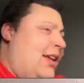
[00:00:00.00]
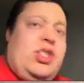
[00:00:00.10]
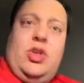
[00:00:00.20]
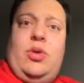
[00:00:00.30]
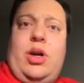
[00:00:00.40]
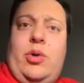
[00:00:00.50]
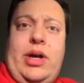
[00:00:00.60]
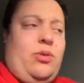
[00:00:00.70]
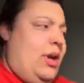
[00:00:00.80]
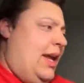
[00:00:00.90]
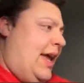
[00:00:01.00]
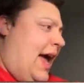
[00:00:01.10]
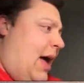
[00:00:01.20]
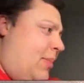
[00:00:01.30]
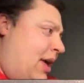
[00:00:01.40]
Let's do a quick
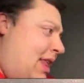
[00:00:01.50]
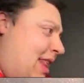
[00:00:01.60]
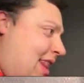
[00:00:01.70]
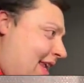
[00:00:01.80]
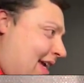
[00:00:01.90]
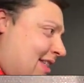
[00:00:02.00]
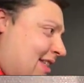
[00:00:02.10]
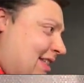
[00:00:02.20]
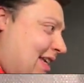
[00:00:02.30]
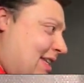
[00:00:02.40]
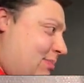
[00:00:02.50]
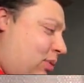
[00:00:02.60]
recap. This is